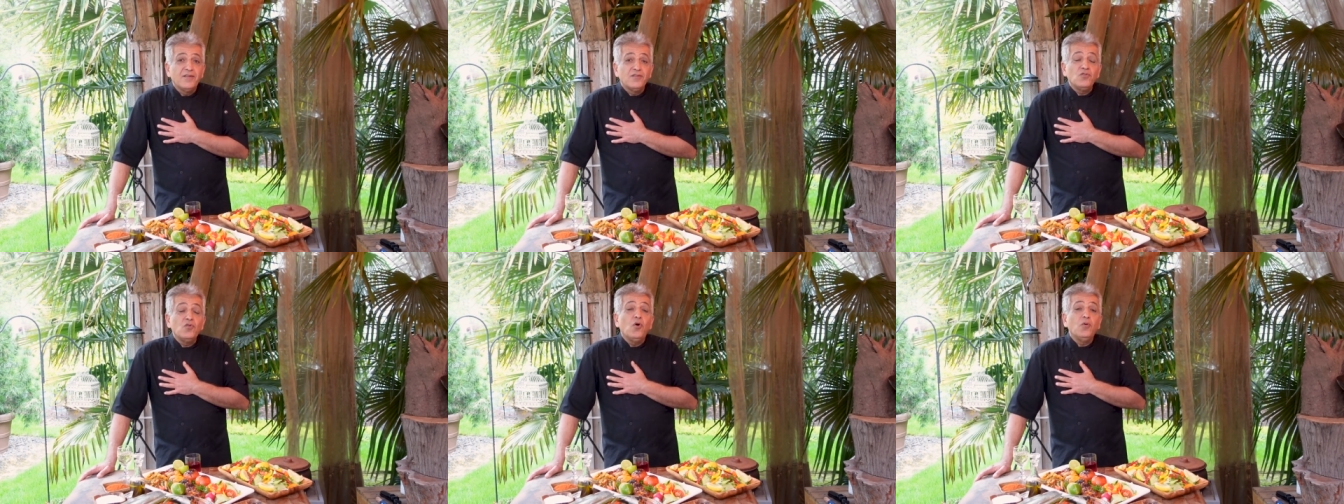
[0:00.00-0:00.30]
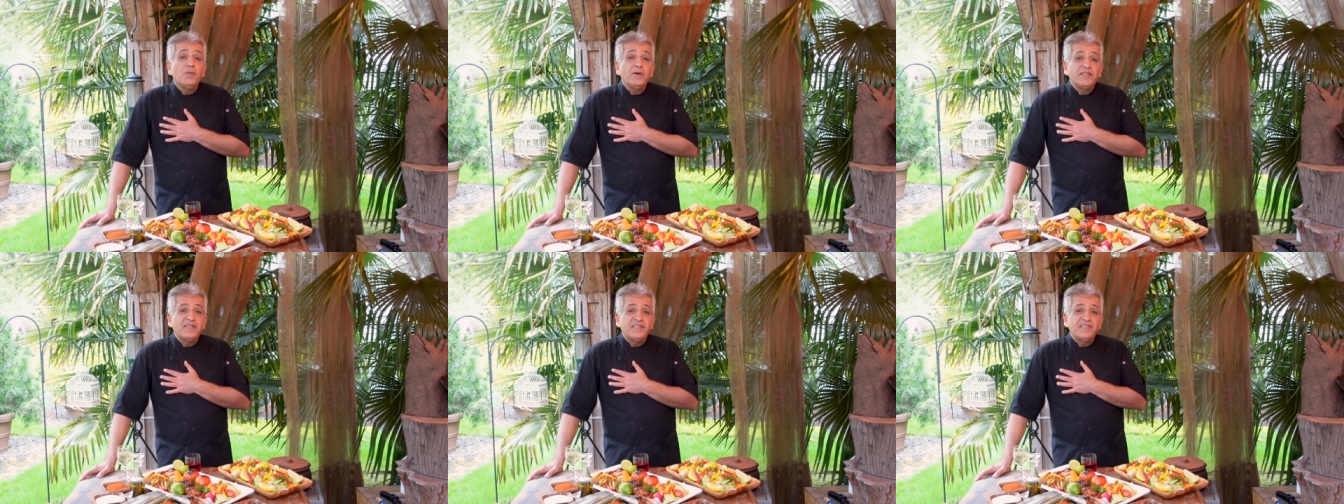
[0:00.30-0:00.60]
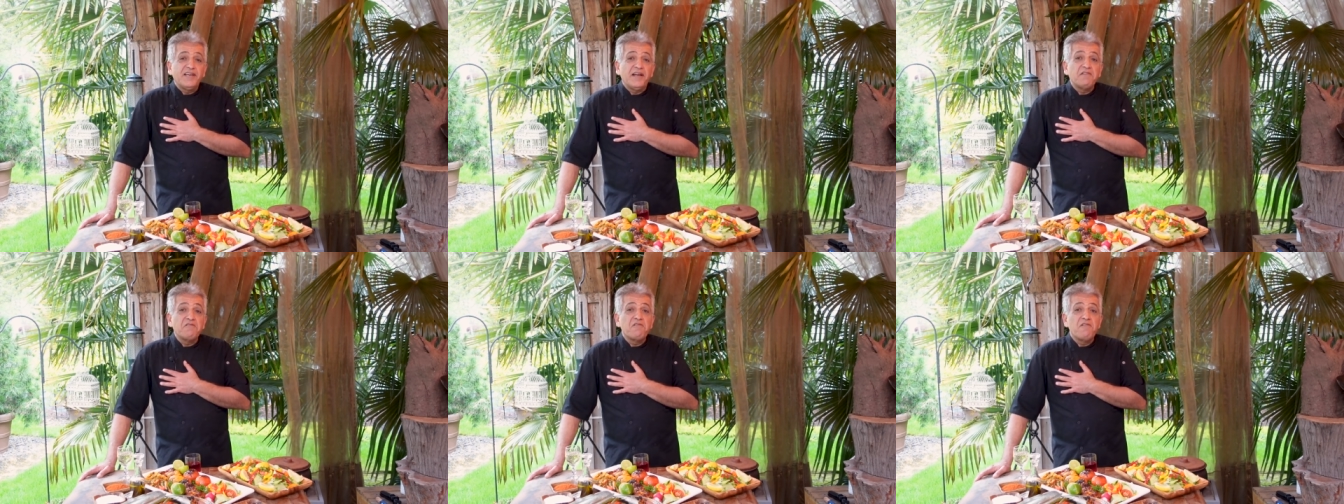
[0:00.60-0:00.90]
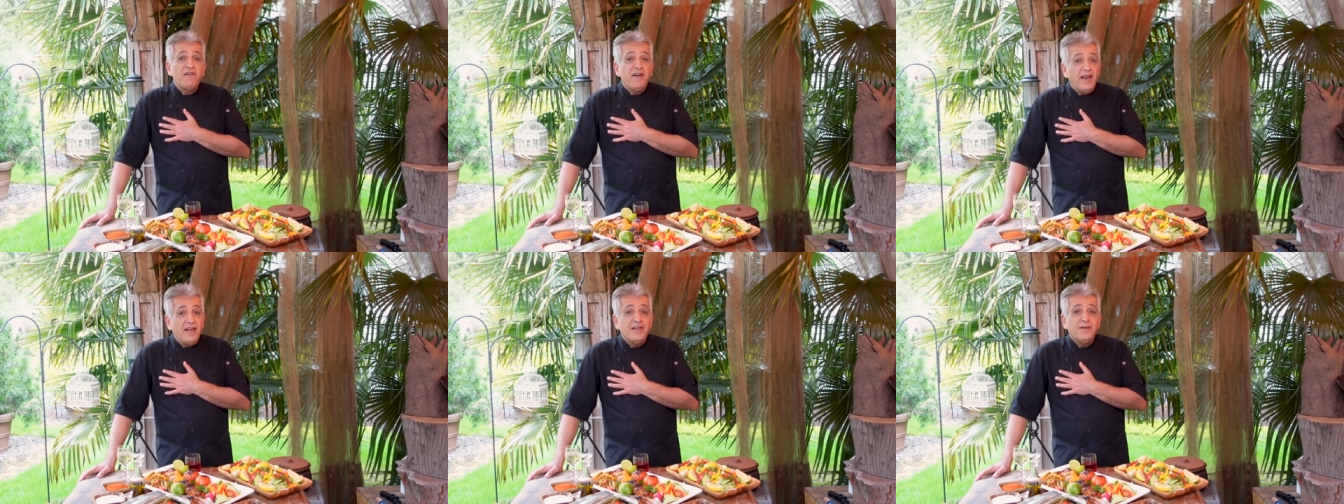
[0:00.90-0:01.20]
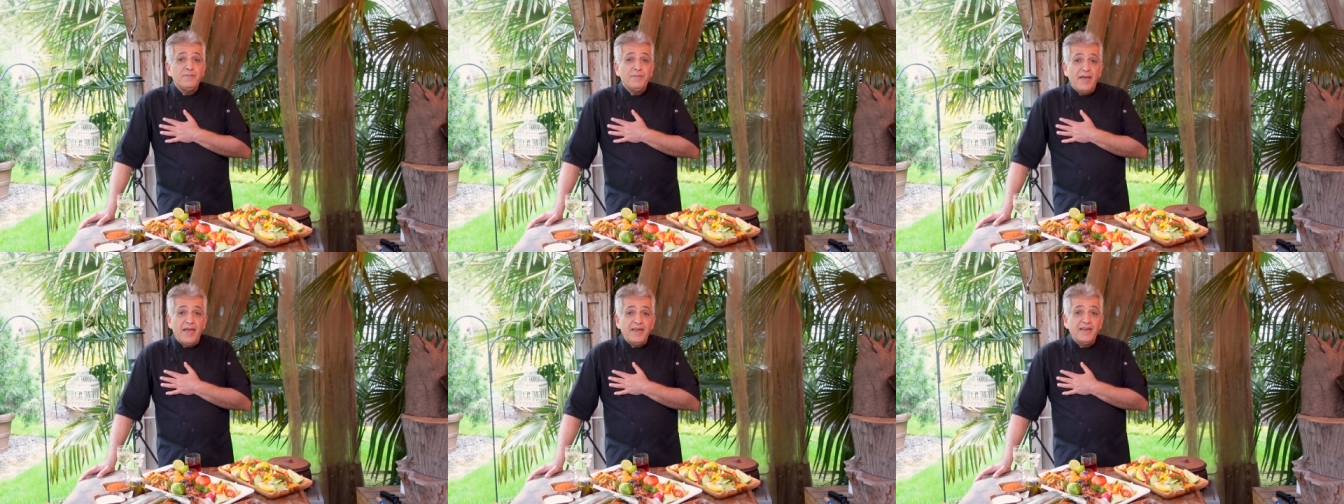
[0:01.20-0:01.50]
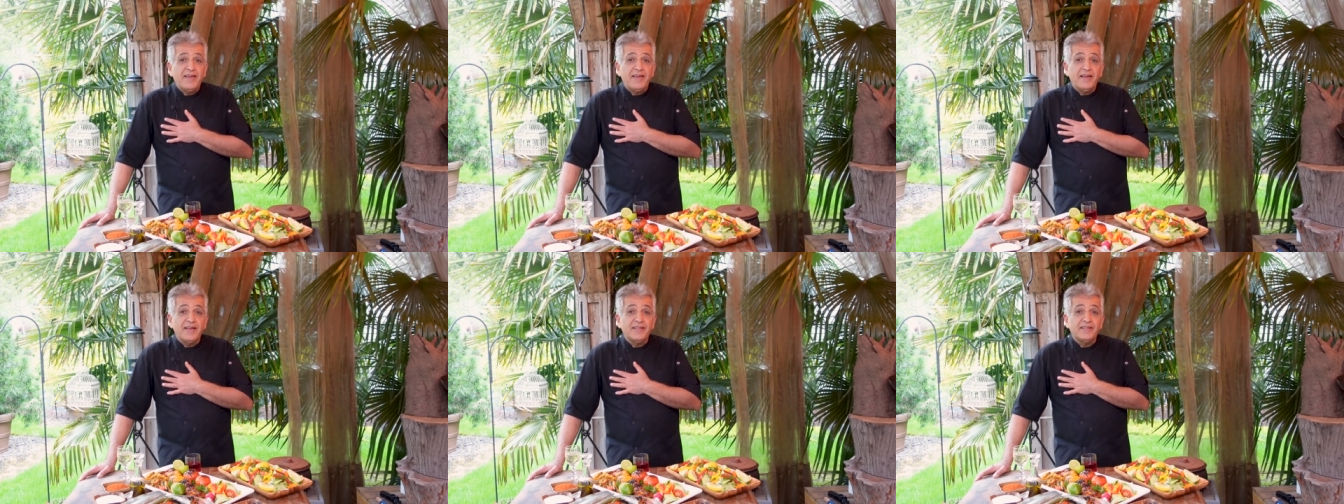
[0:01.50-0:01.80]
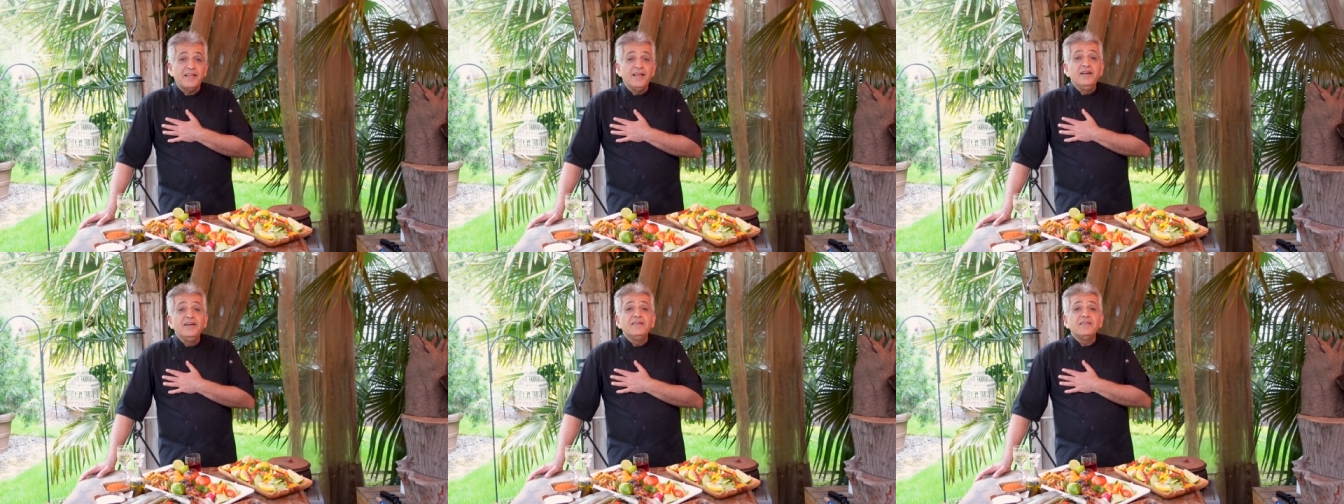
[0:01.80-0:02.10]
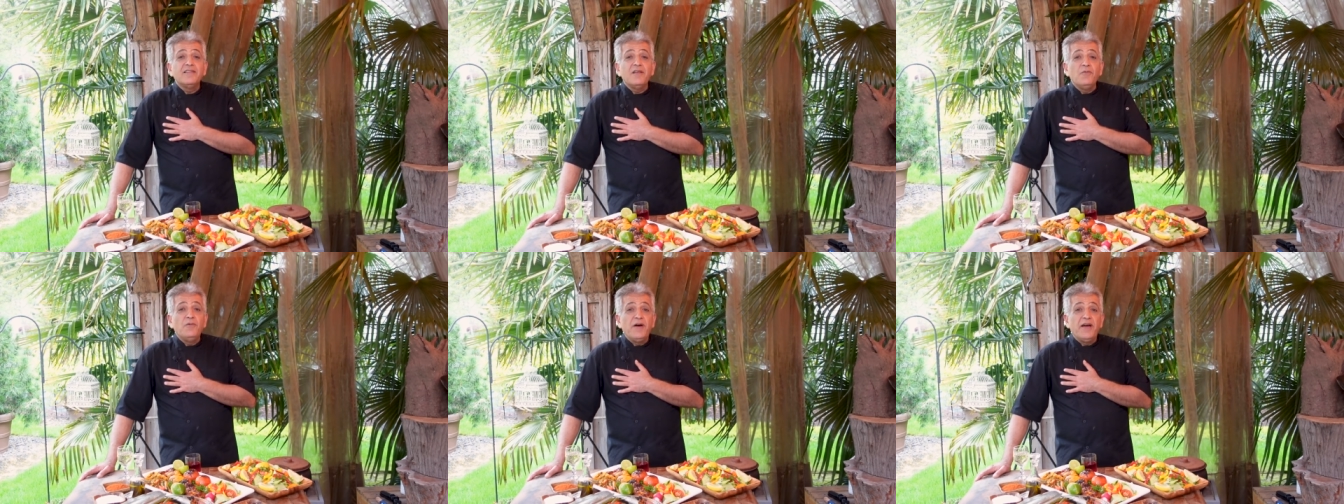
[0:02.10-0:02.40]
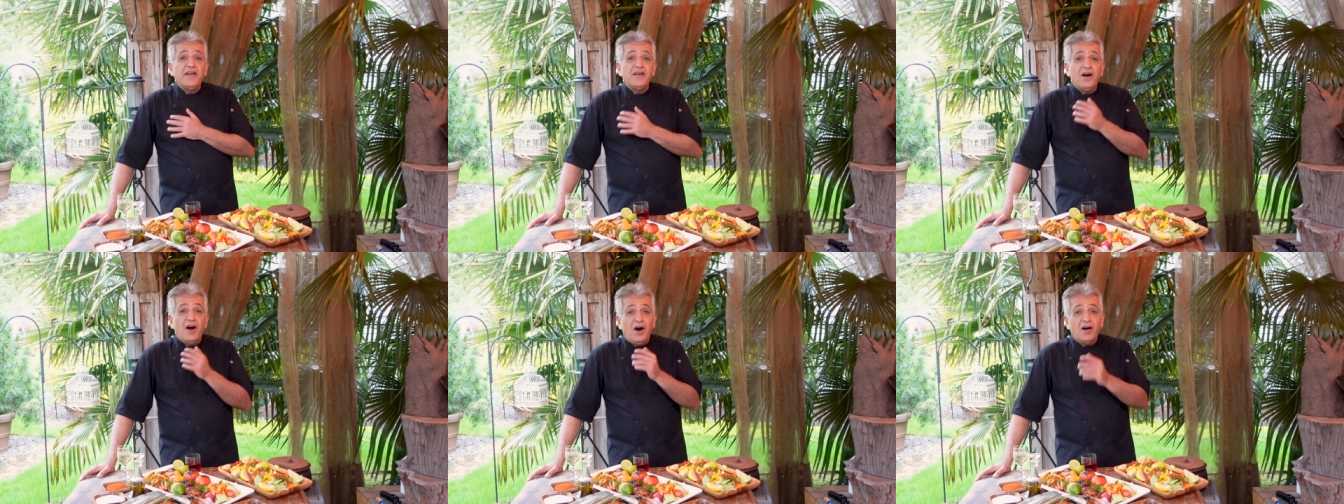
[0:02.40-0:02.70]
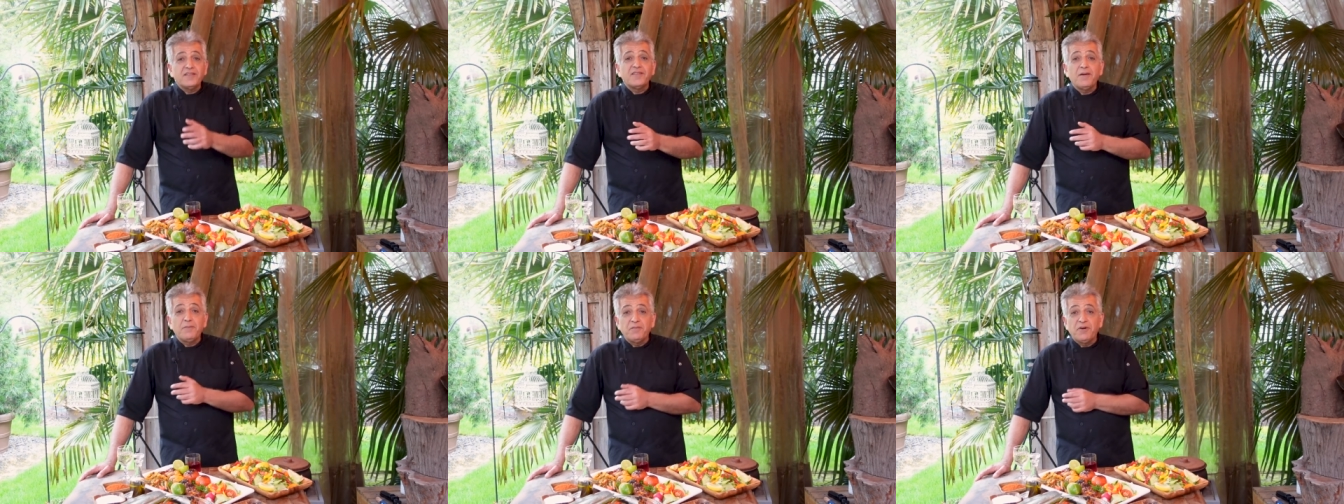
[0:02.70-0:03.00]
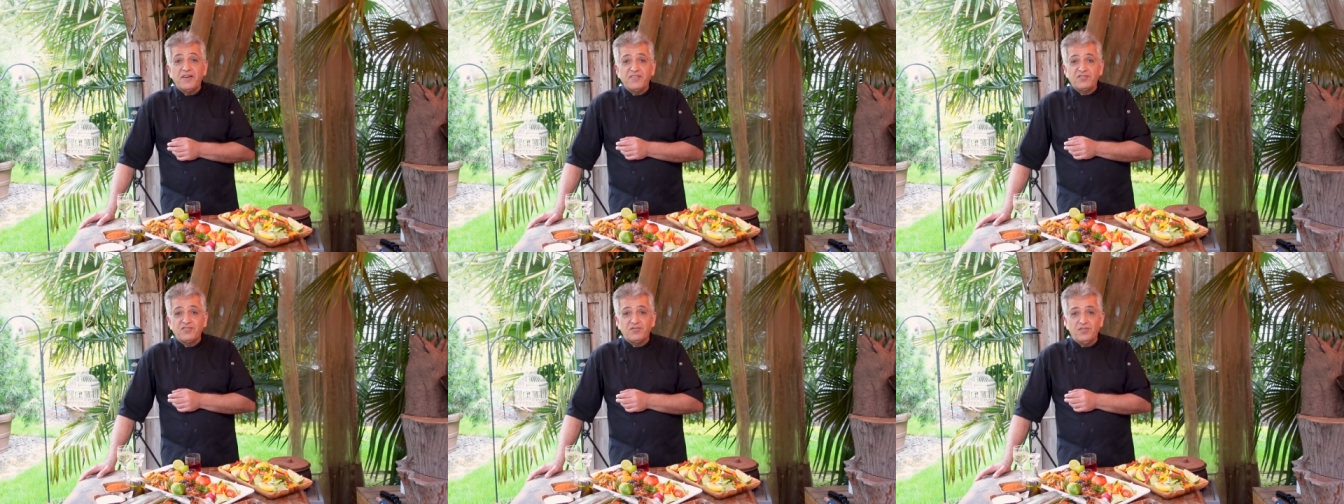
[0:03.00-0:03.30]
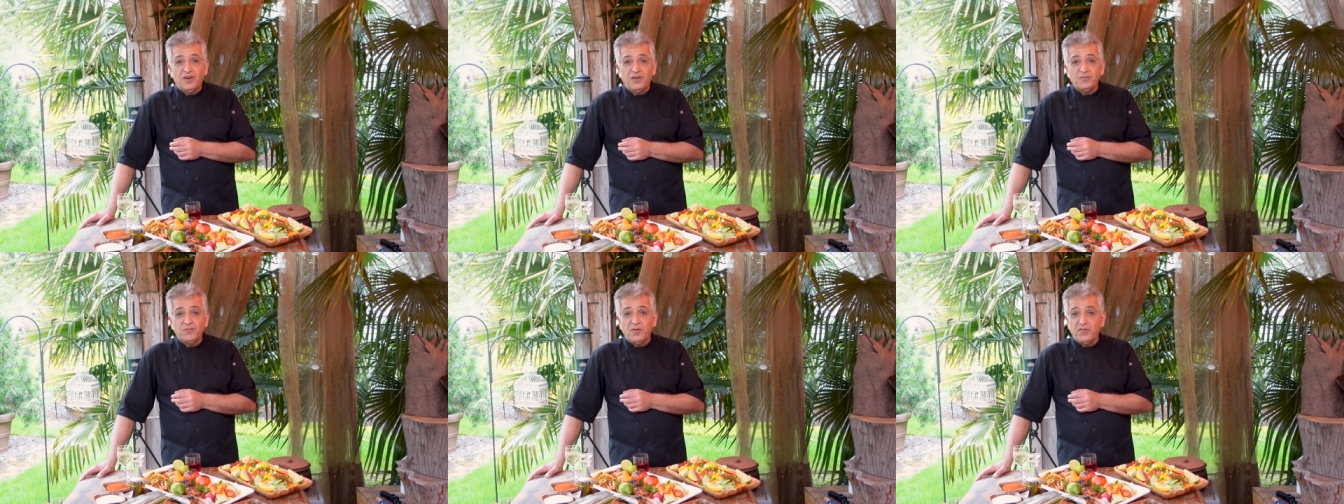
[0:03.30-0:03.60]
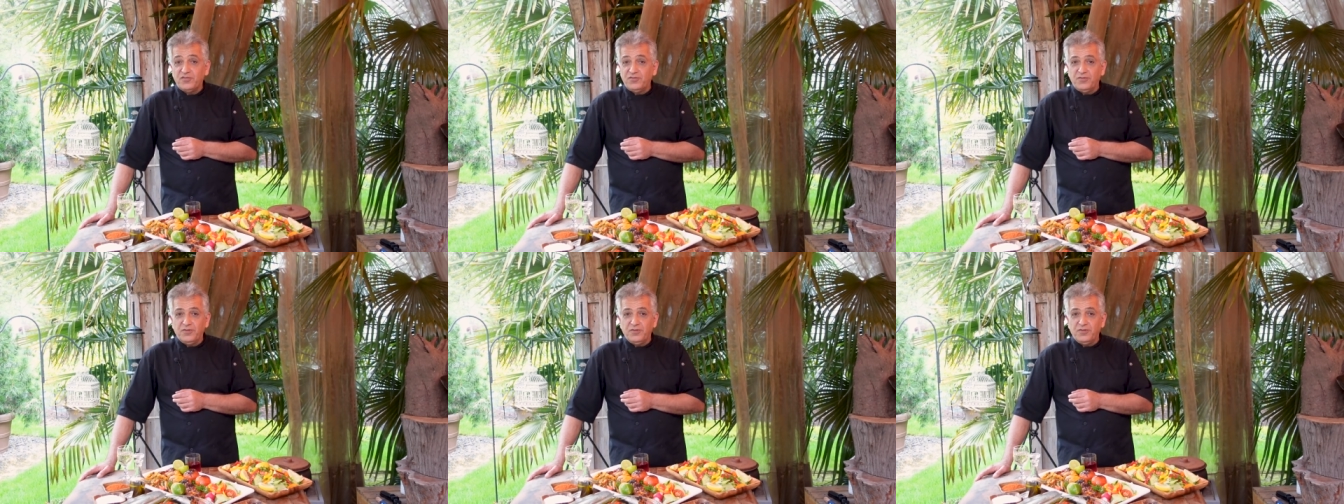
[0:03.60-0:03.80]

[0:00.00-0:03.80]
nobody can really make it the way Hatem restaurant was